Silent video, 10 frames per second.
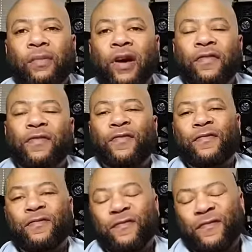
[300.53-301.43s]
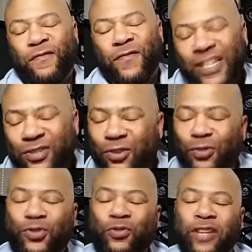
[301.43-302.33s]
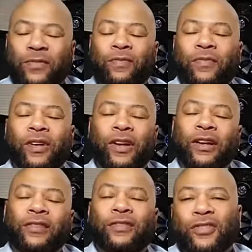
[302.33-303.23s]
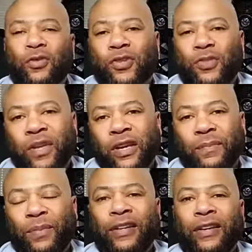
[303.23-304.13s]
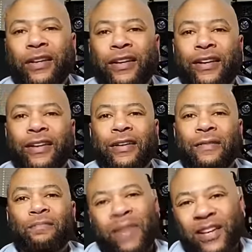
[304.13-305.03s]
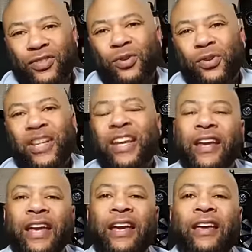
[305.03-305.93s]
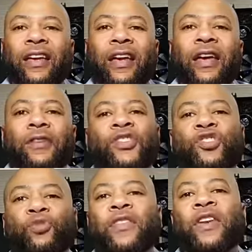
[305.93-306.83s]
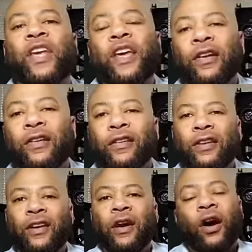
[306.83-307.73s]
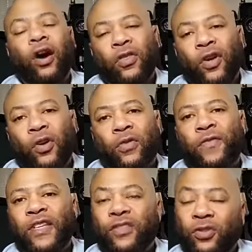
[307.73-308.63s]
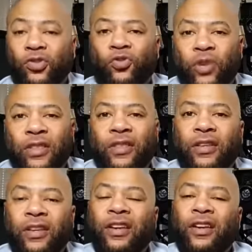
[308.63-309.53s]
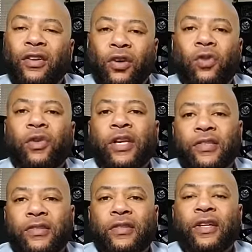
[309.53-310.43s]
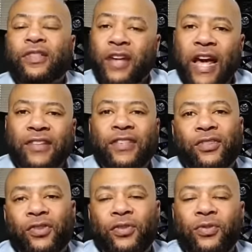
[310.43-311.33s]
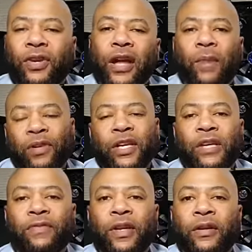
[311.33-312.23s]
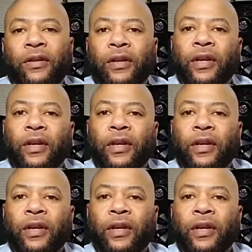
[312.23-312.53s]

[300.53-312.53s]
about physical strength, uh, so to speak, but mental and it and strength in here. Although physical strength, you know, is is an asset too, and I believe in